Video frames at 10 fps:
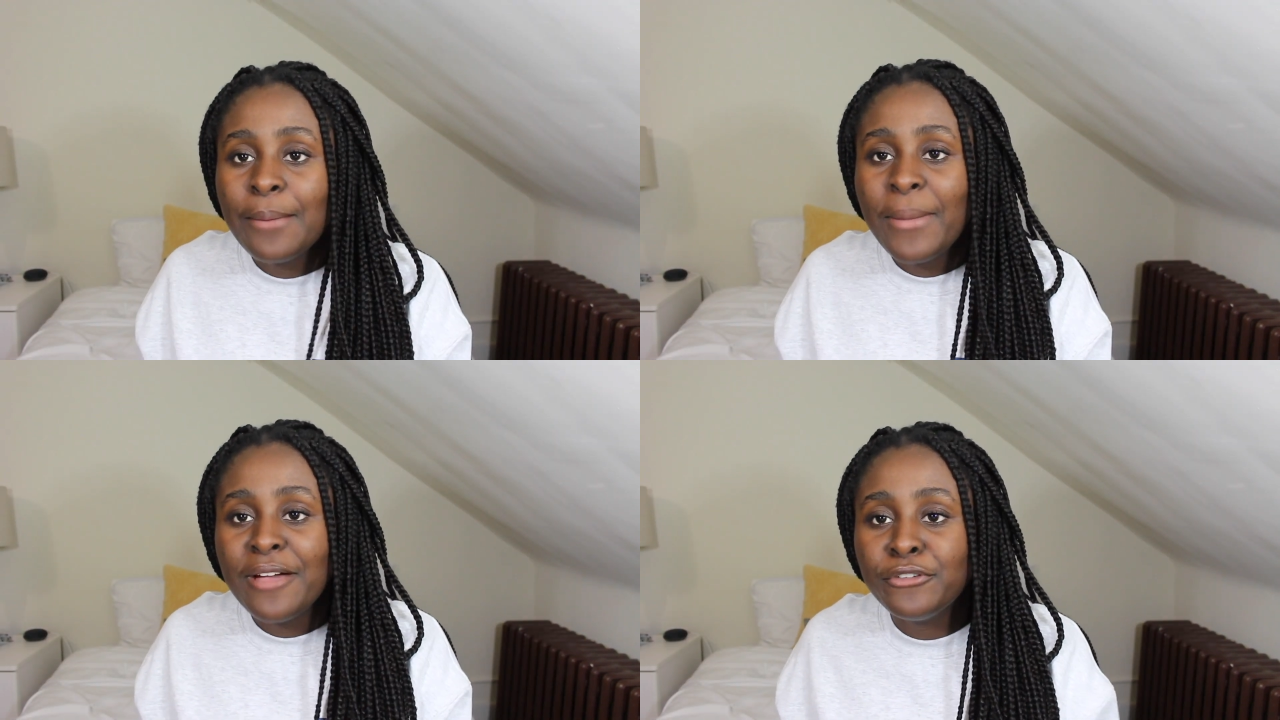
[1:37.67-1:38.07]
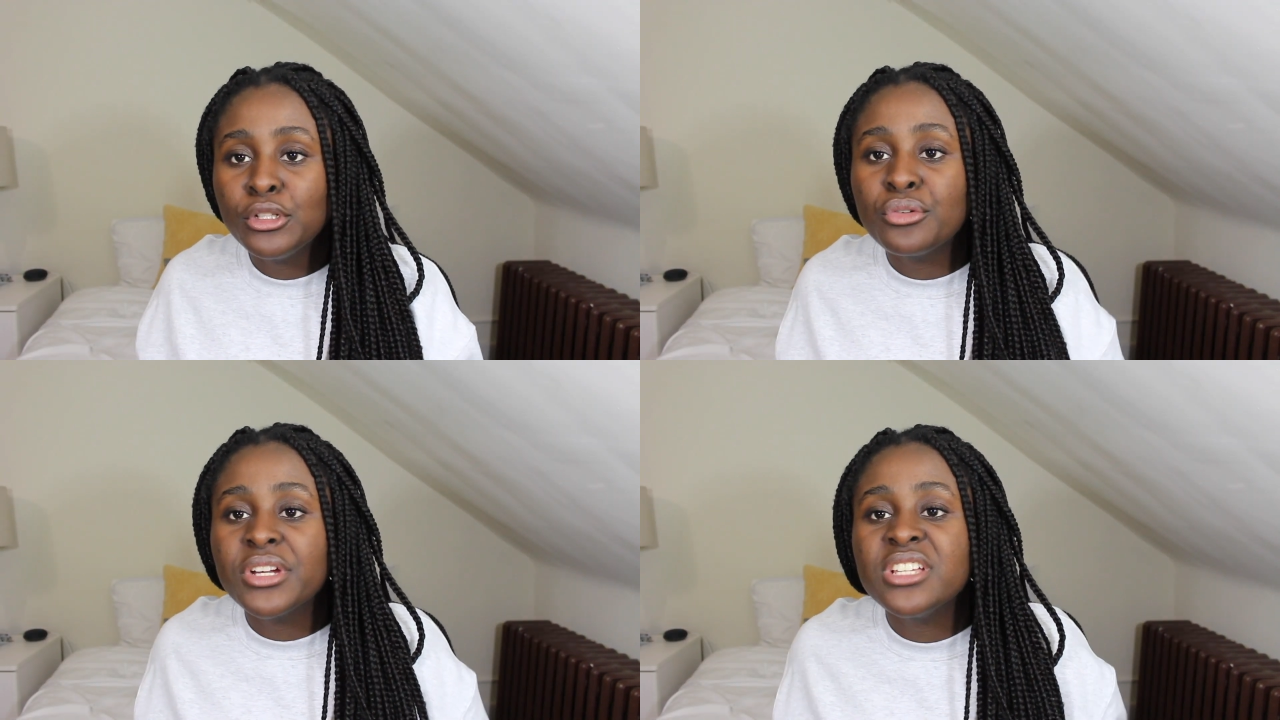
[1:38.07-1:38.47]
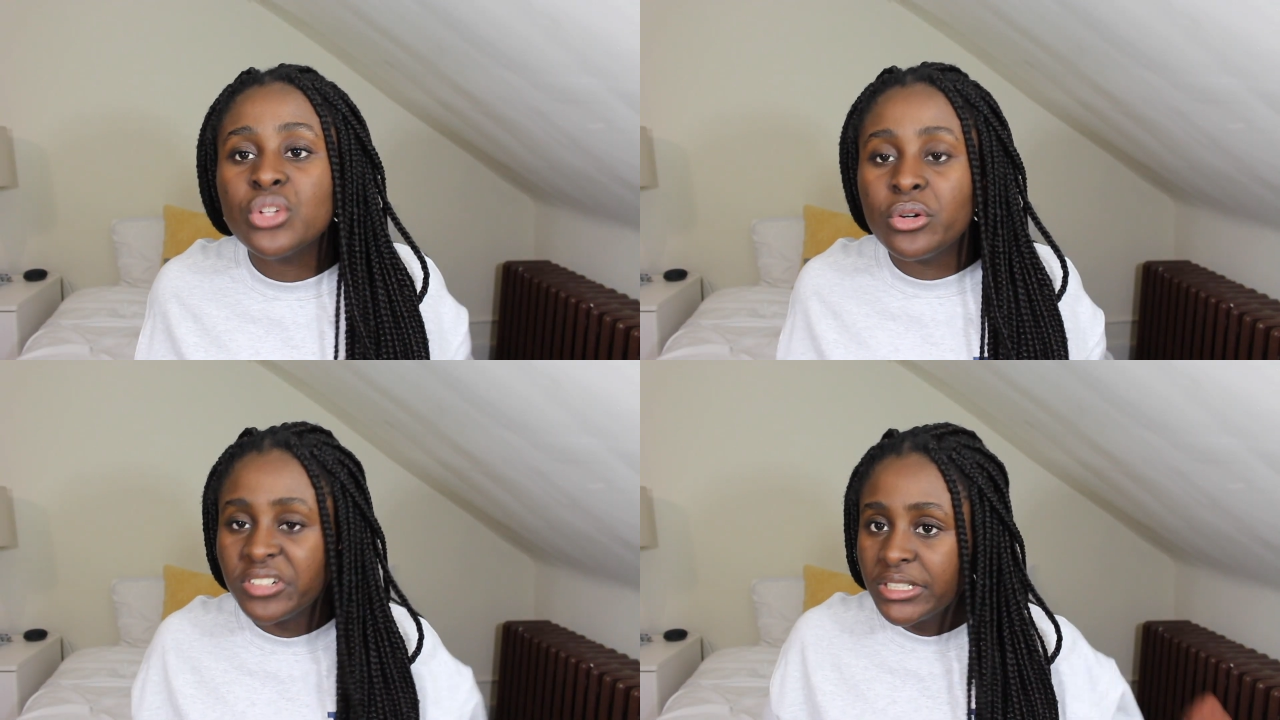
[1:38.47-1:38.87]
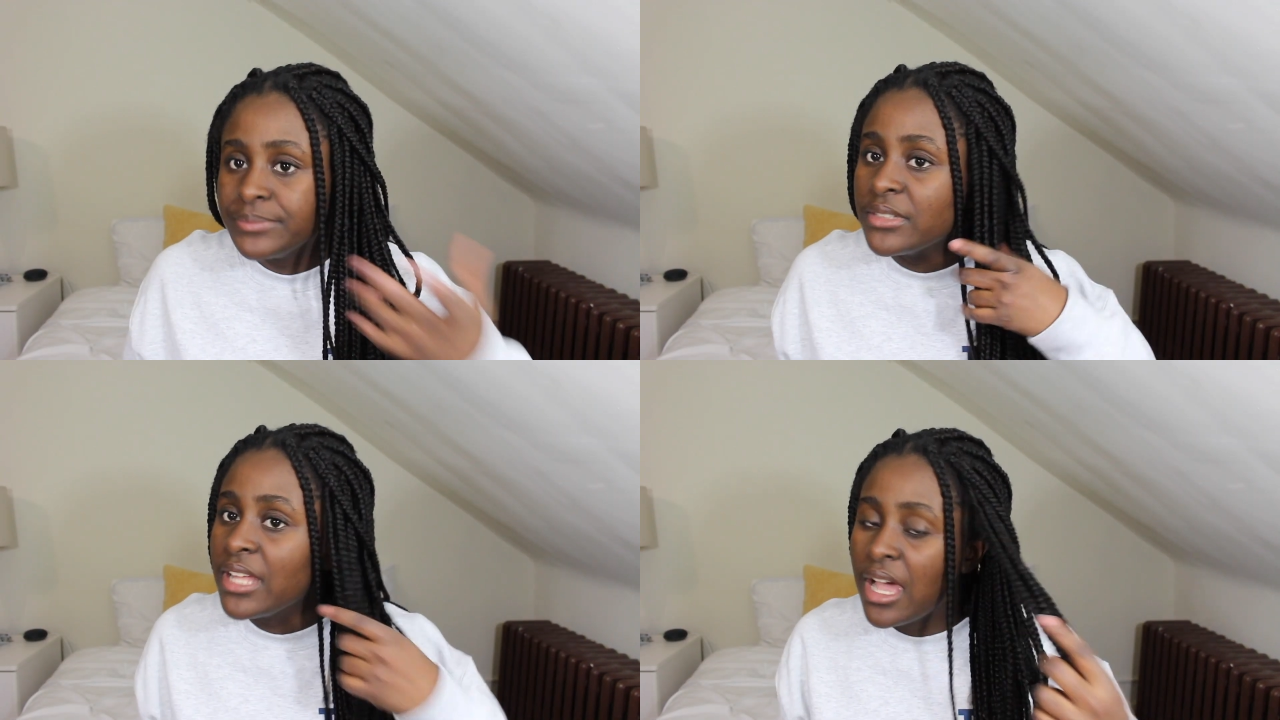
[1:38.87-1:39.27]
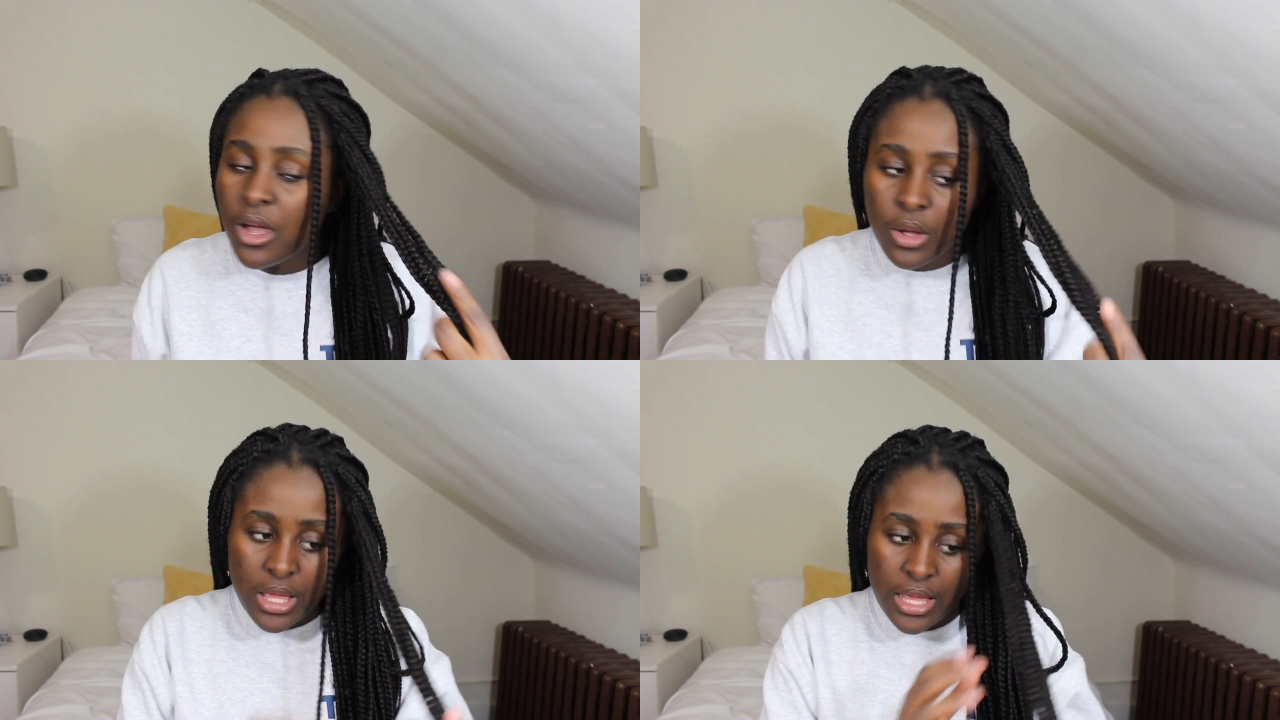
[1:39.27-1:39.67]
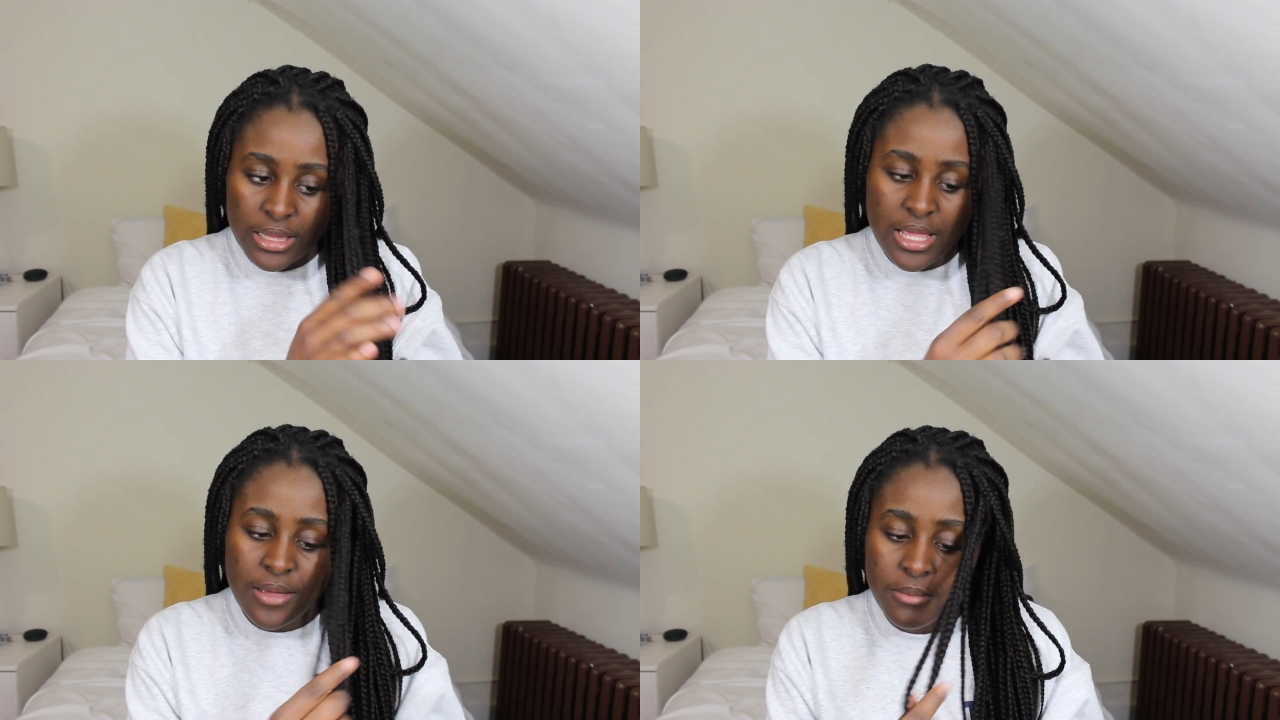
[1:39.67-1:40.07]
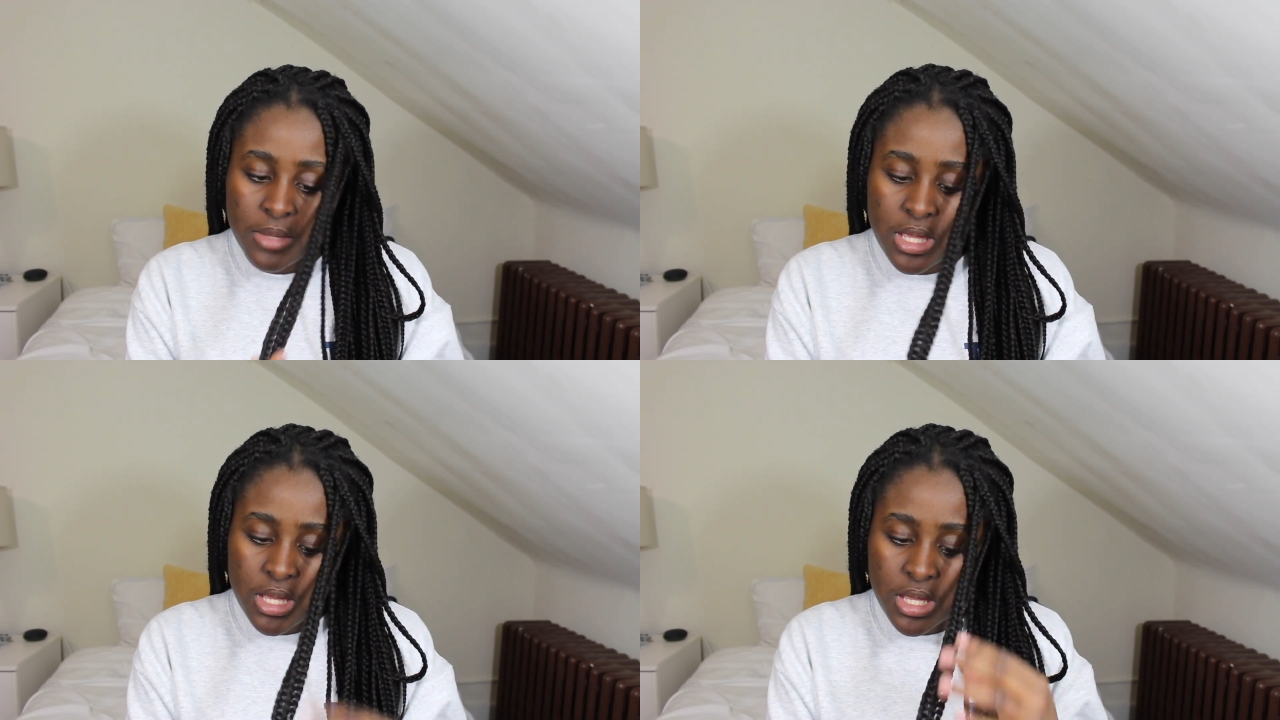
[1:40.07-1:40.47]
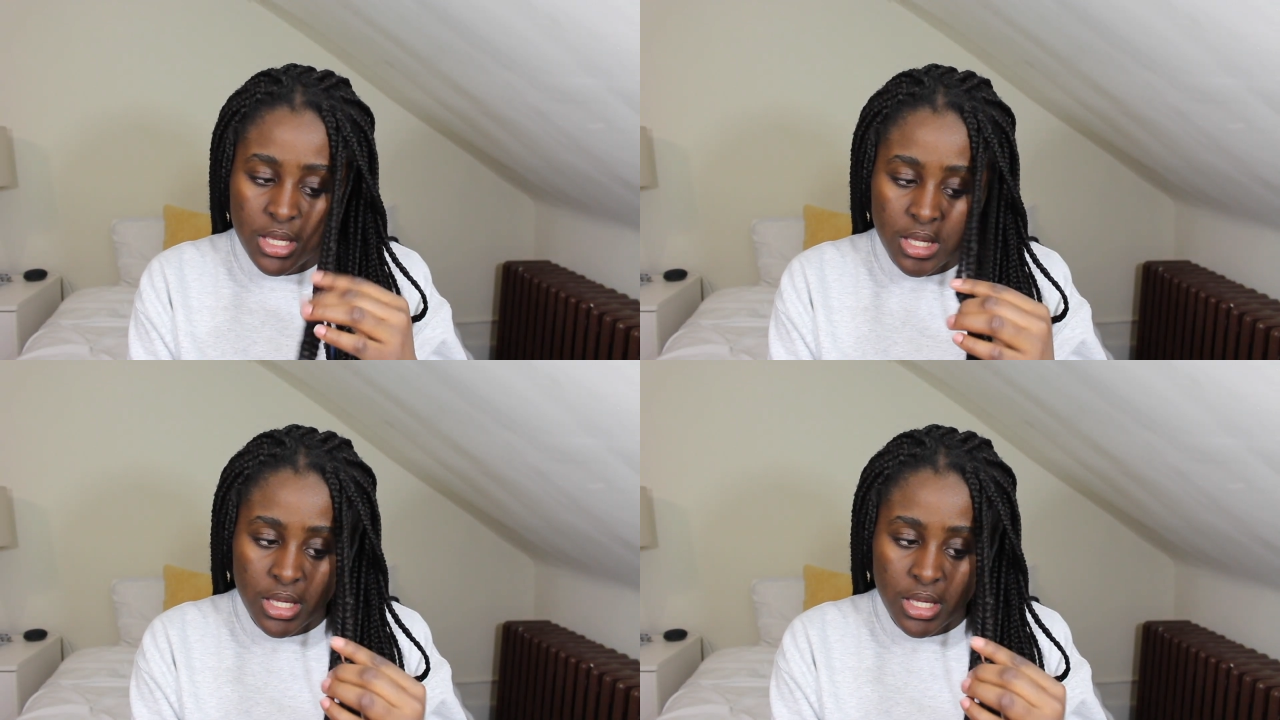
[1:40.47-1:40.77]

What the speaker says: my foolery is over. Now let me